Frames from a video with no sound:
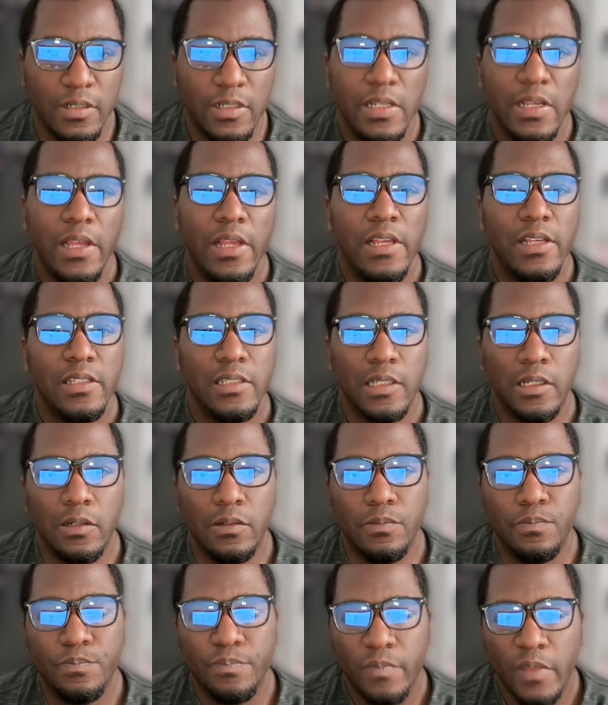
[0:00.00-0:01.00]
Mirror.
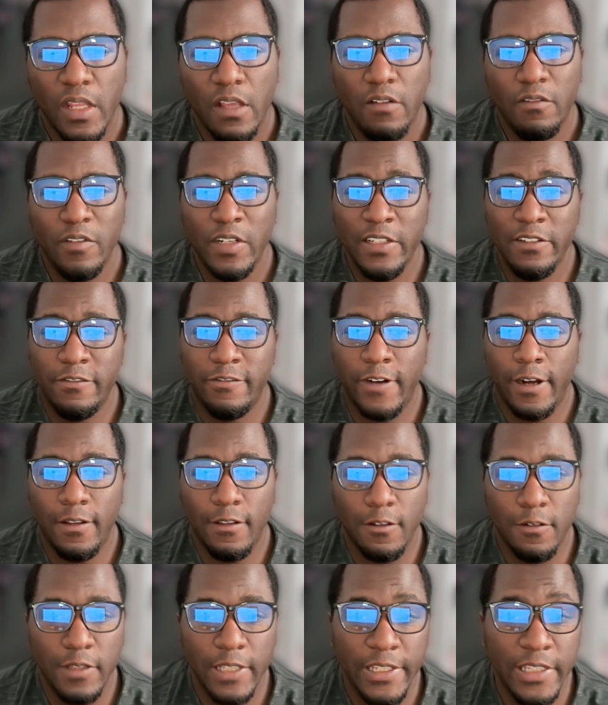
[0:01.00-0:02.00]
So we
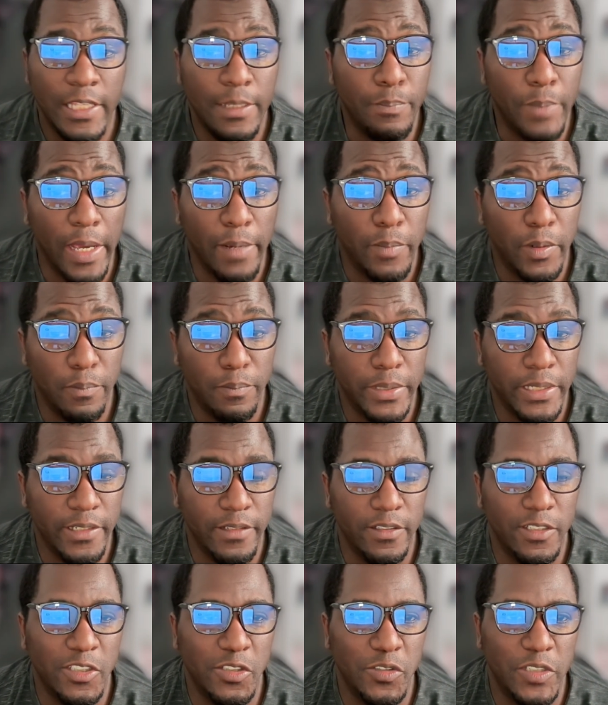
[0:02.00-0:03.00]
follow Lindy
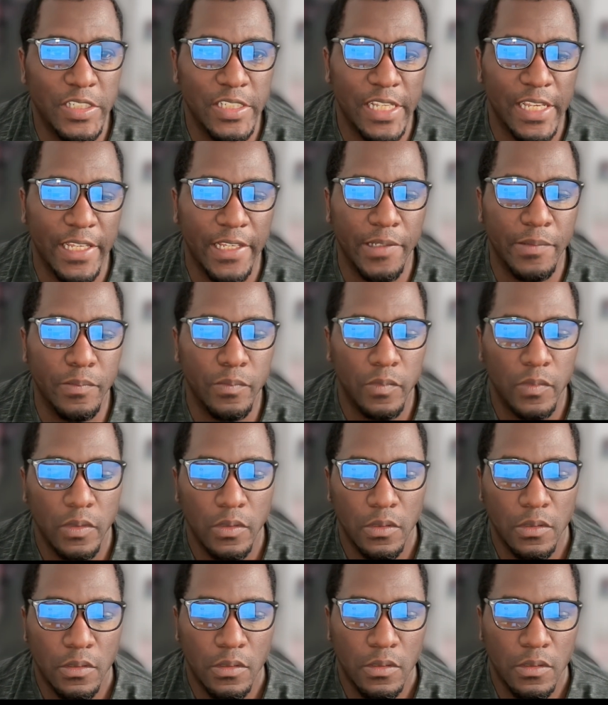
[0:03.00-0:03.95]
Pepperbean, who is a